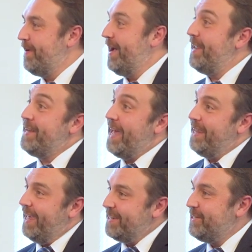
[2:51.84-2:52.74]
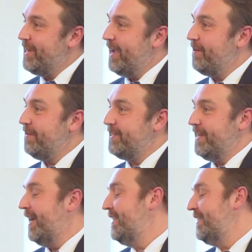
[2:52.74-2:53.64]
by NILECJ was
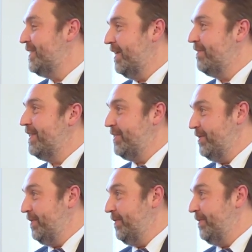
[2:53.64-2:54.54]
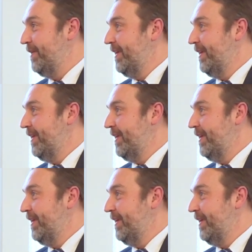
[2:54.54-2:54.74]
in 1972.